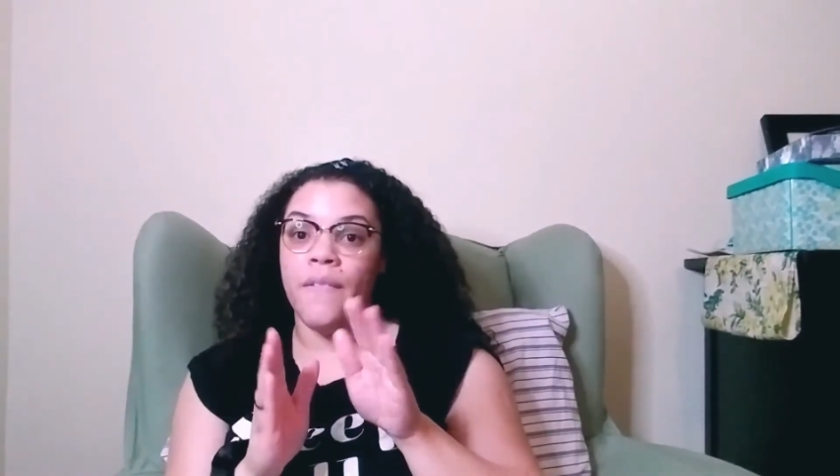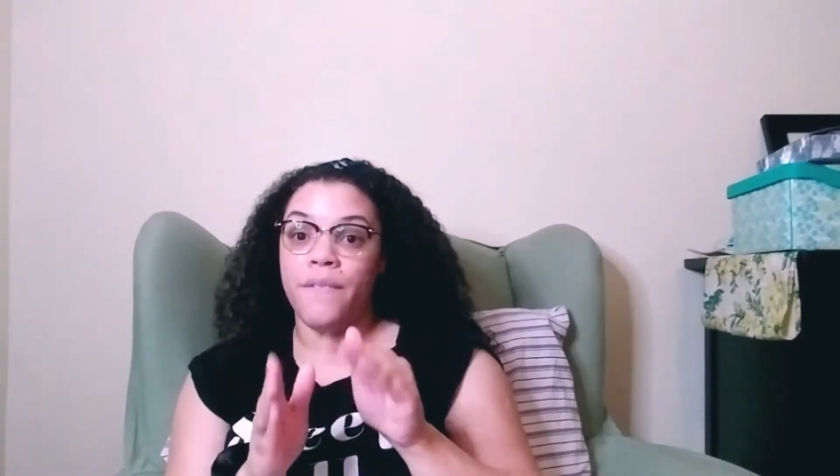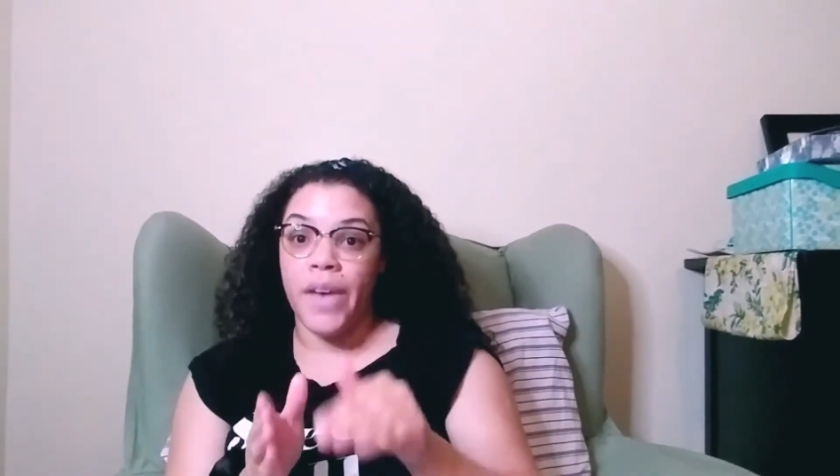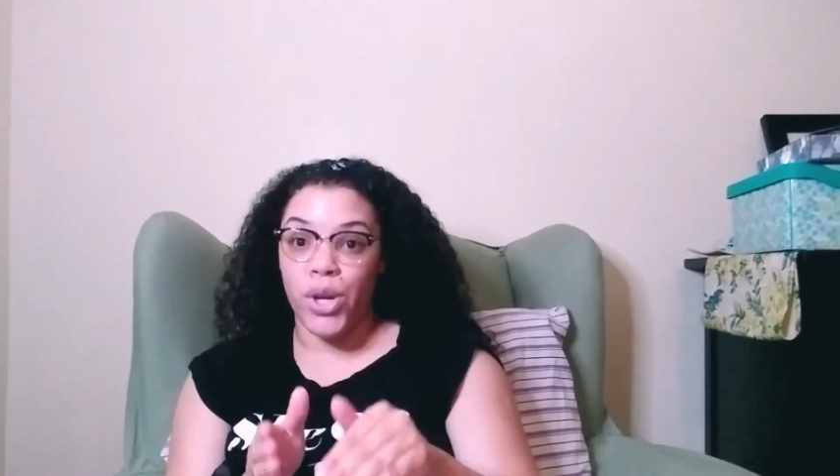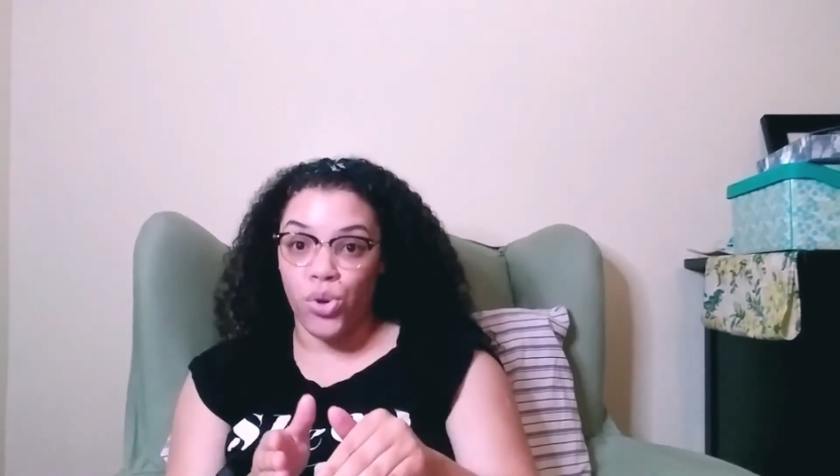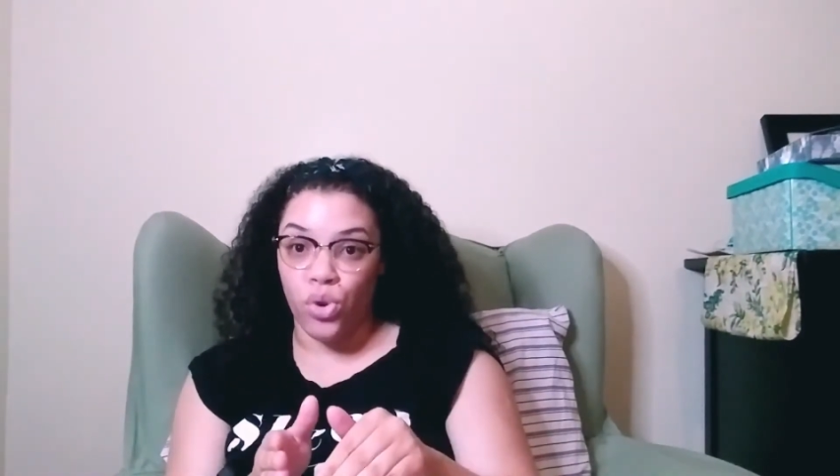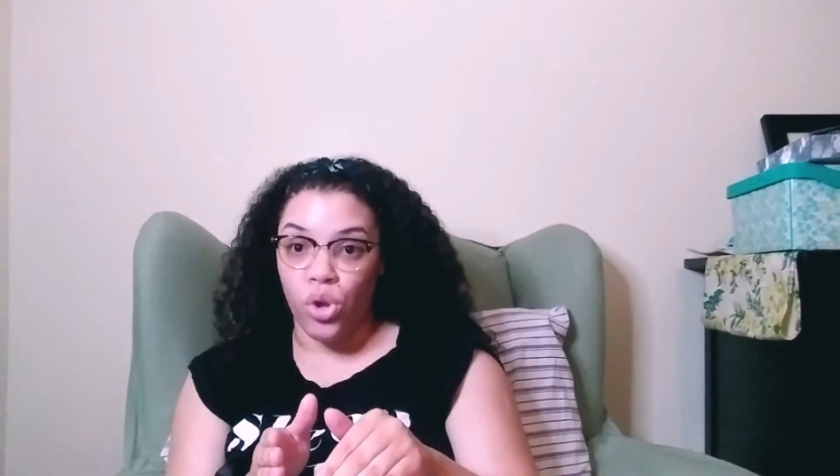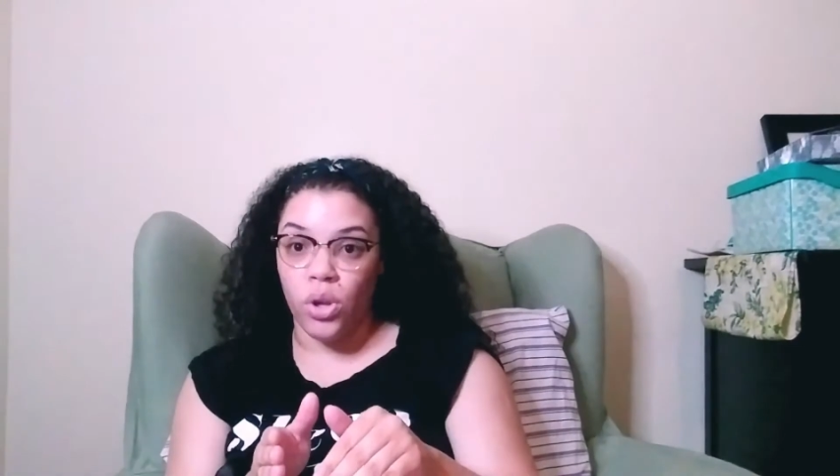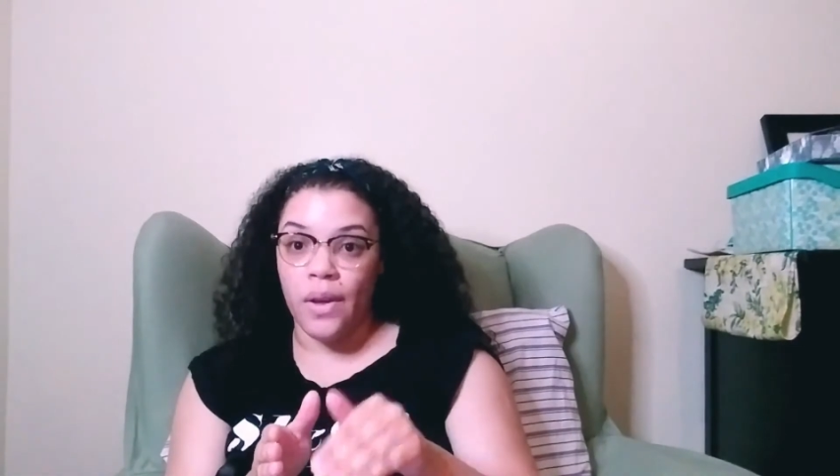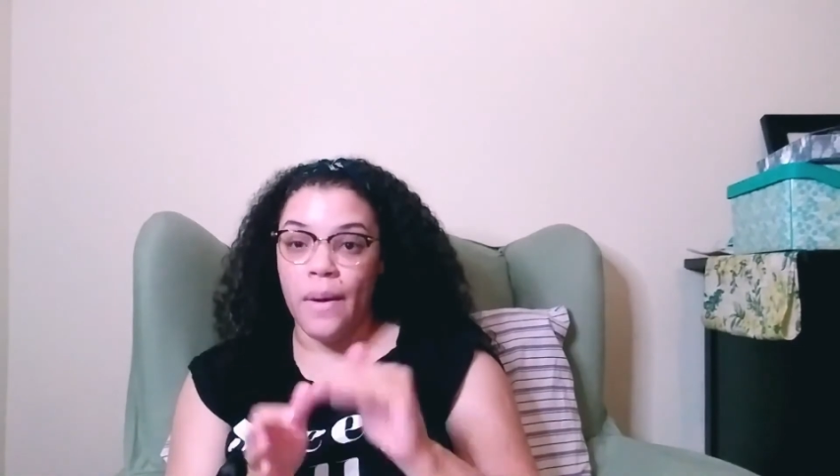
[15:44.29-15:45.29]

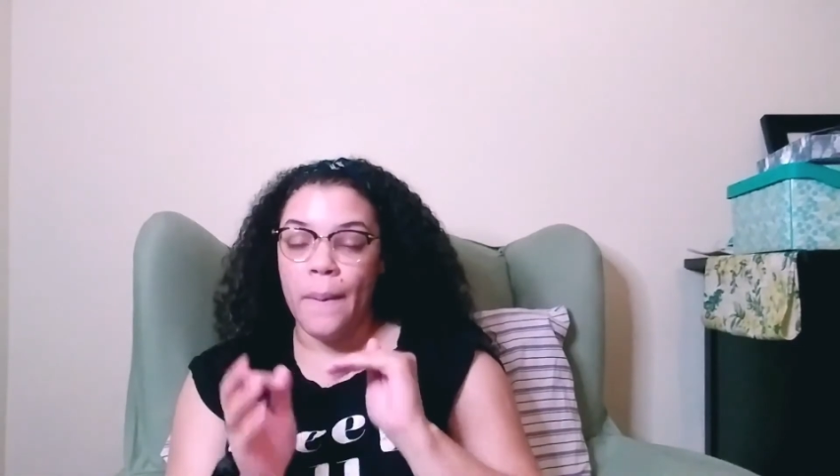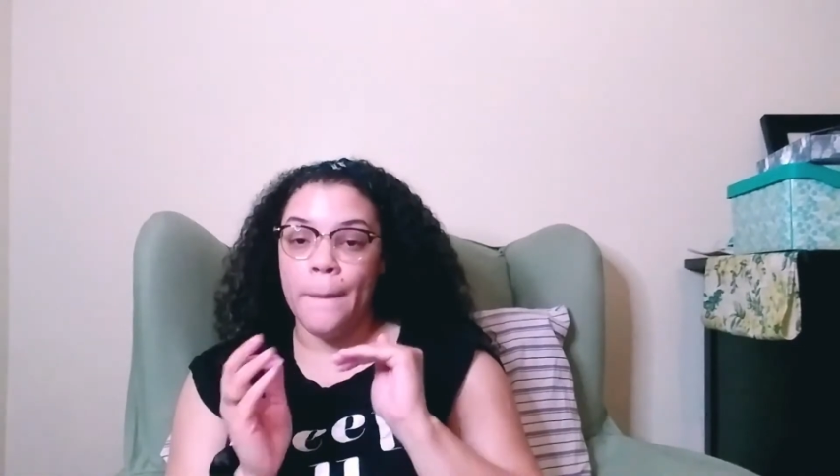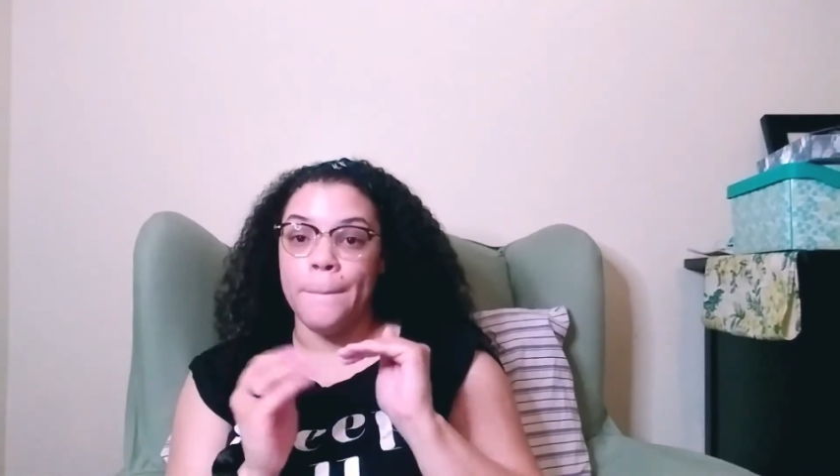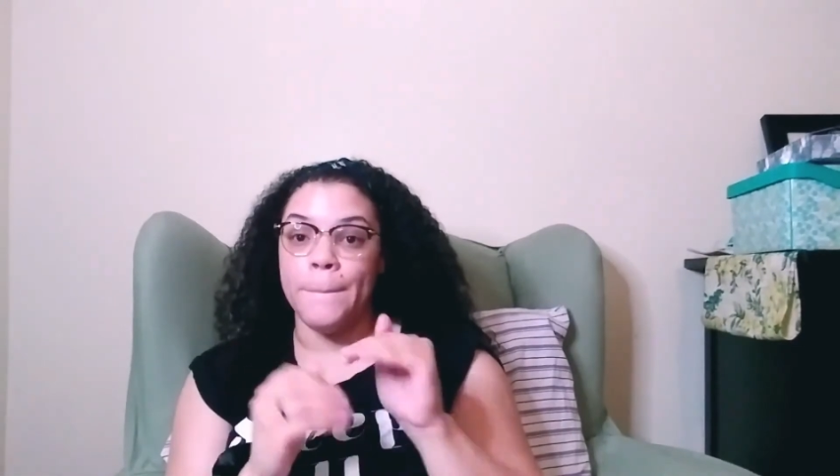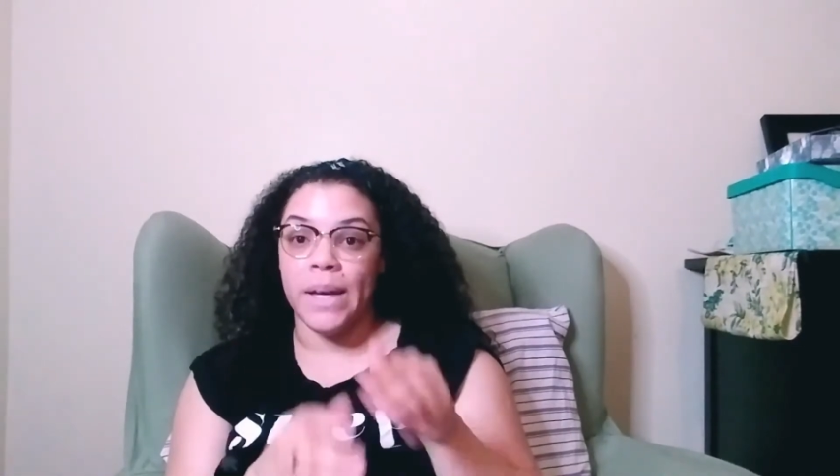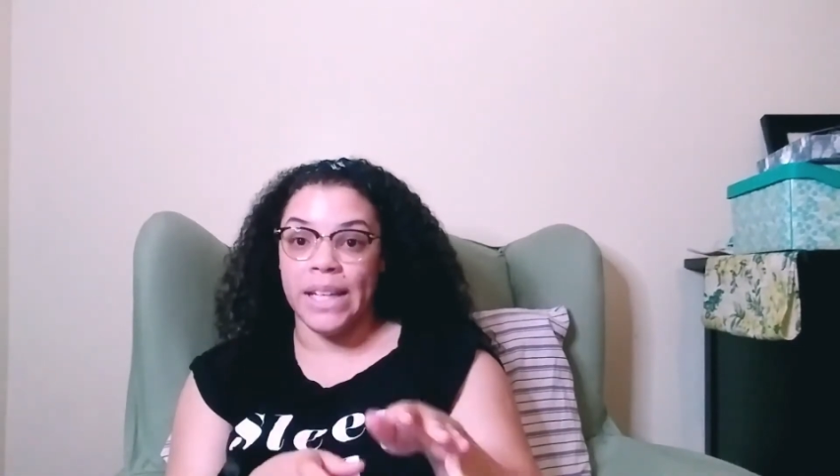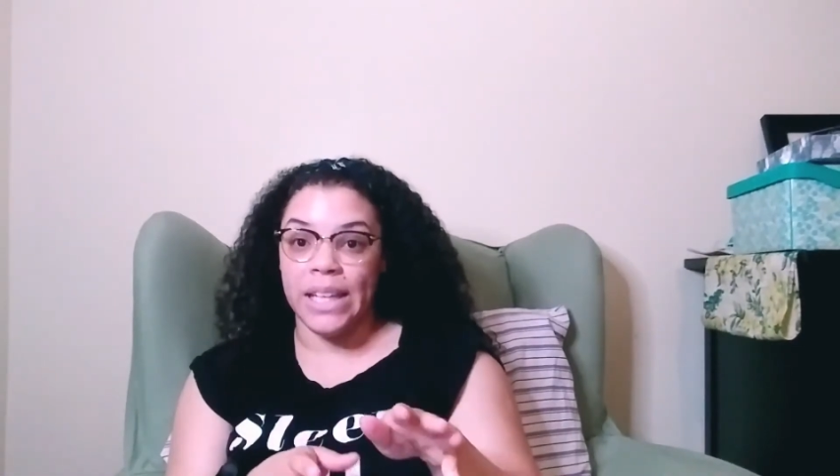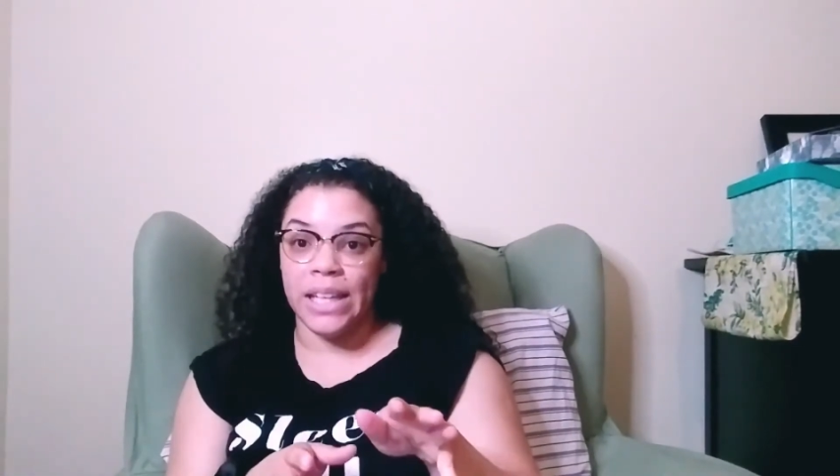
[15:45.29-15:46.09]
federal money,